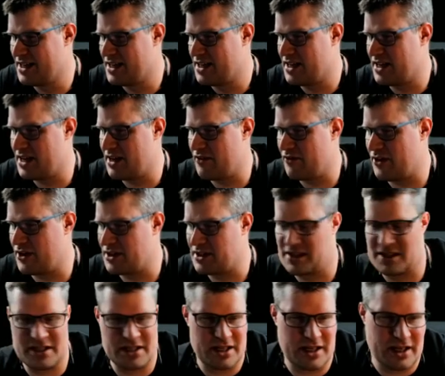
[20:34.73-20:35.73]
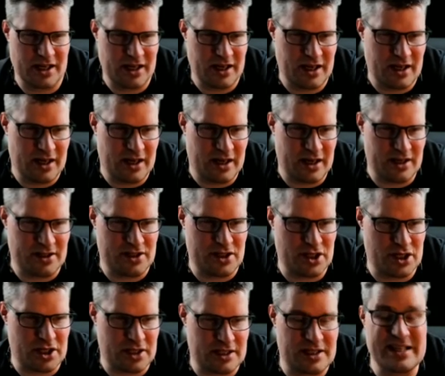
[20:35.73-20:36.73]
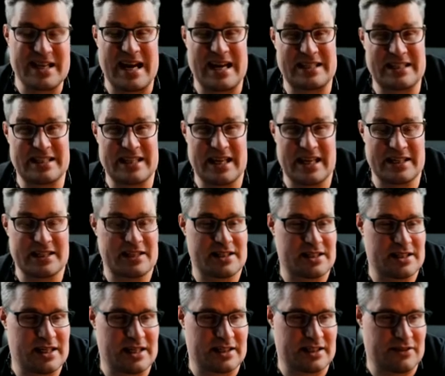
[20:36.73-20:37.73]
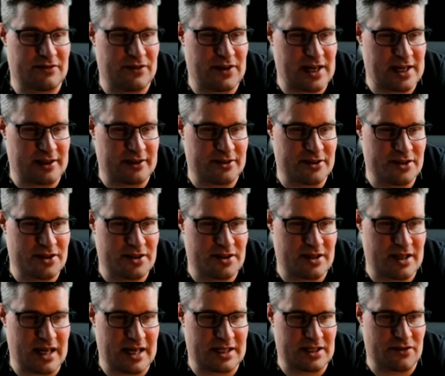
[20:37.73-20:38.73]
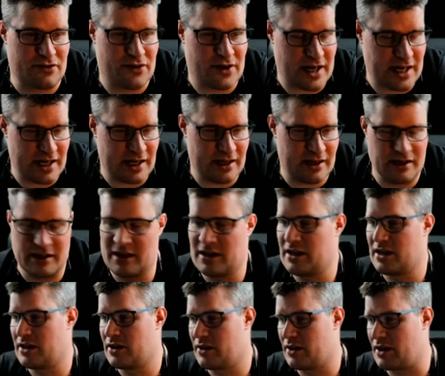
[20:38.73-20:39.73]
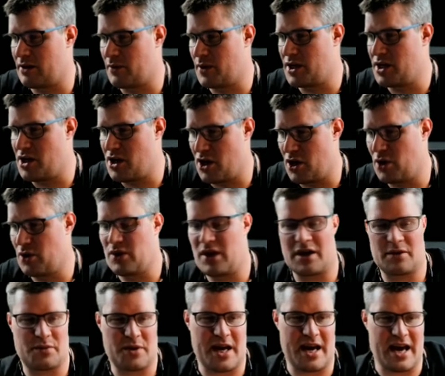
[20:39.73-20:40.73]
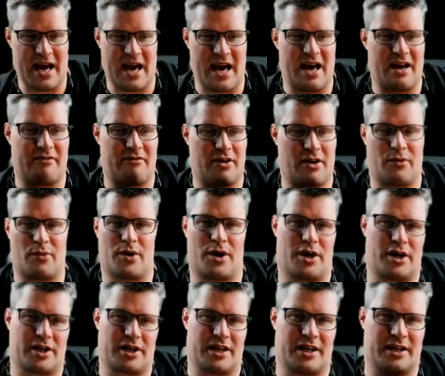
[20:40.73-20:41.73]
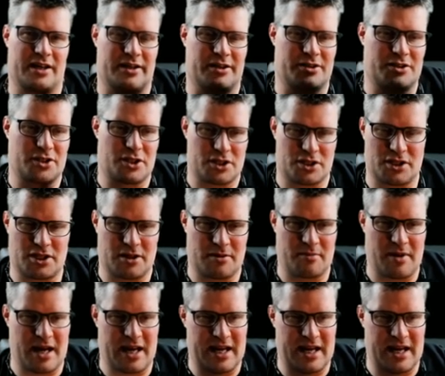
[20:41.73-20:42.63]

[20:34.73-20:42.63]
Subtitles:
If it is just that test that fails, that's fine. Then we know that we have a working system. And